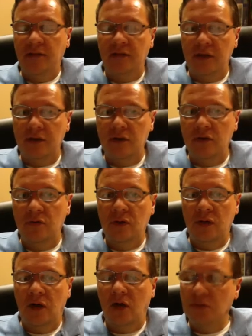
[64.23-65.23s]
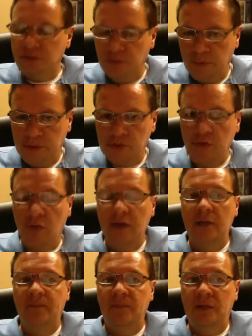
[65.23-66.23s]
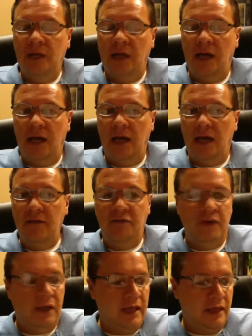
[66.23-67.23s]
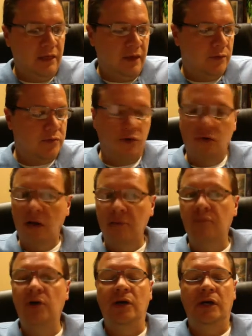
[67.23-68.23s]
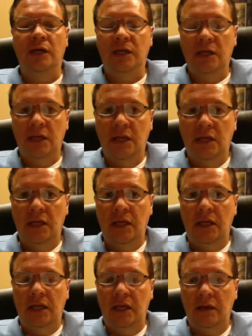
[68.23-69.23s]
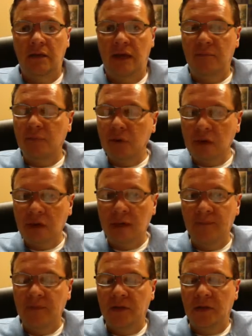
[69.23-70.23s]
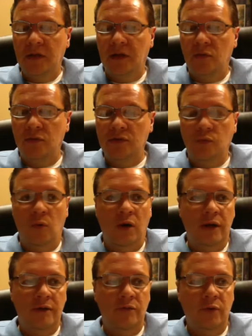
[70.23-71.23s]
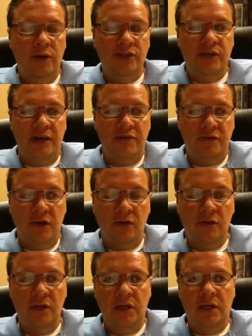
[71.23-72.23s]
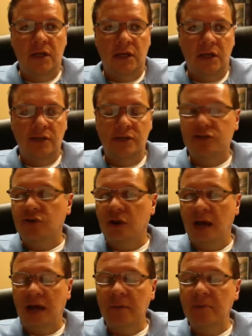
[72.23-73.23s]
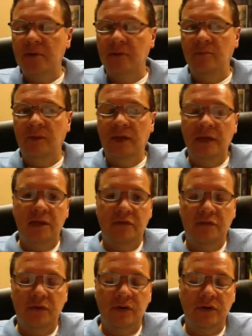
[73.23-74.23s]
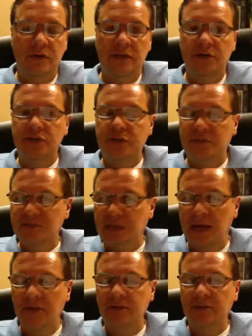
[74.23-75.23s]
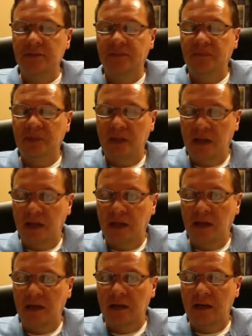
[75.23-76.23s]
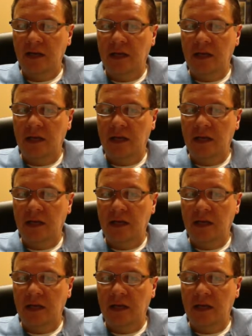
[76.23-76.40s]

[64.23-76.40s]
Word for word: that you also enjoyed. I felt like that was a great book, and that book was one which I felt uh, described many different leadership styles and